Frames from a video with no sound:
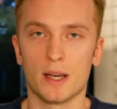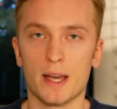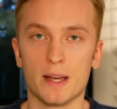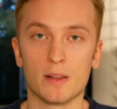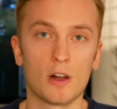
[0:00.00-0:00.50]

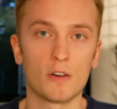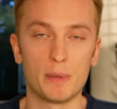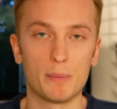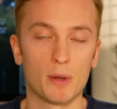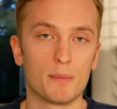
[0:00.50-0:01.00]
And a lot of
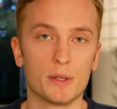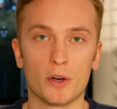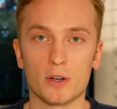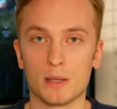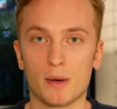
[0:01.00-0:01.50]
people have been
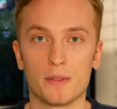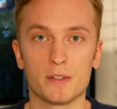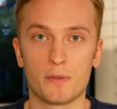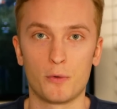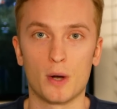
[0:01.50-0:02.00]
talking about
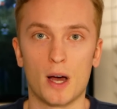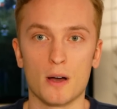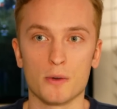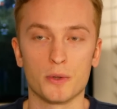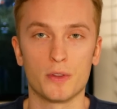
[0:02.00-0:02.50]
this
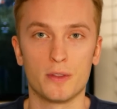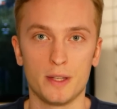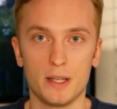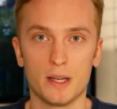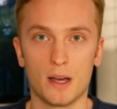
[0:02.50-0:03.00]
throughout
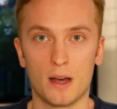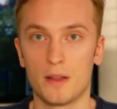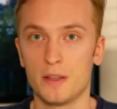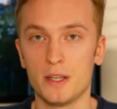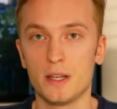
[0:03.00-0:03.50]
the
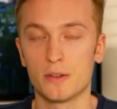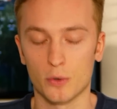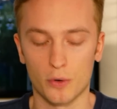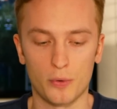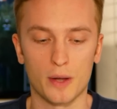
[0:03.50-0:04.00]
years
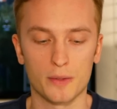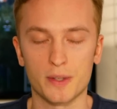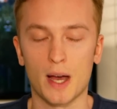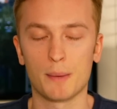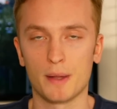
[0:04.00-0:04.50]
or throughout the
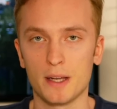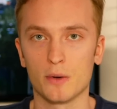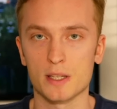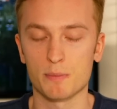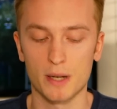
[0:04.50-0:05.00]
time that
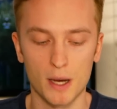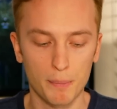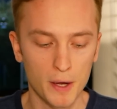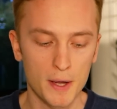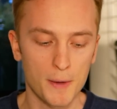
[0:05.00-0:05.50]
EOS has been
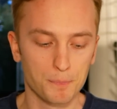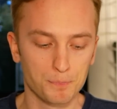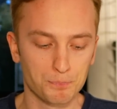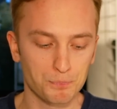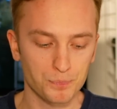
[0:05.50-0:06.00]
up.
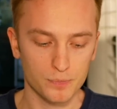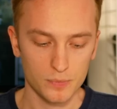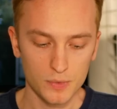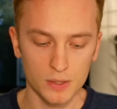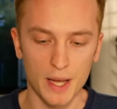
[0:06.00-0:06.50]

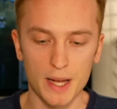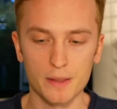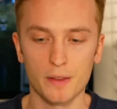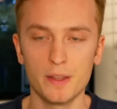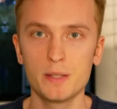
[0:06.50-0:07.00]

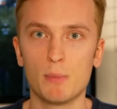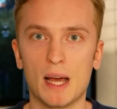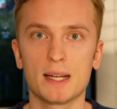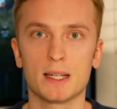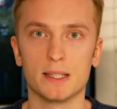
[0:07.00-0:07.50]
And this
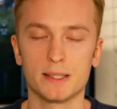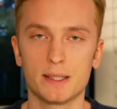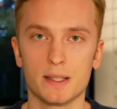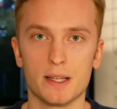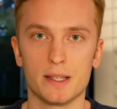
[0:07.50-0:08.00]

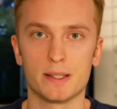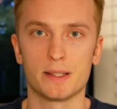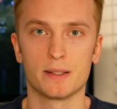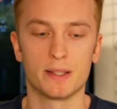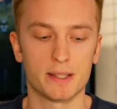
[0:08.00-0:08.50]
blacklist
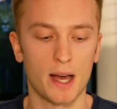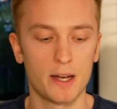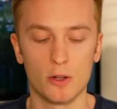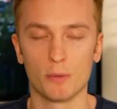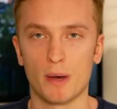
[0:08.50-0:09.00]
is
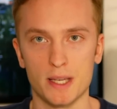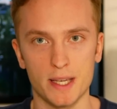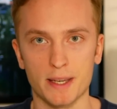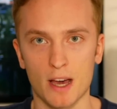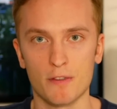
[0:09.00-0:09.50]
decided on by
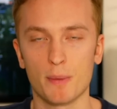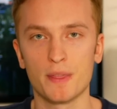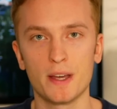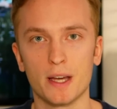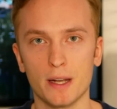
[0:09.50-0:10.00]
ECAF,
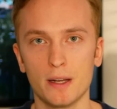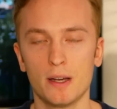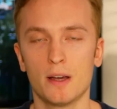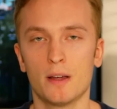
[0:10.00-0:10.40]
but then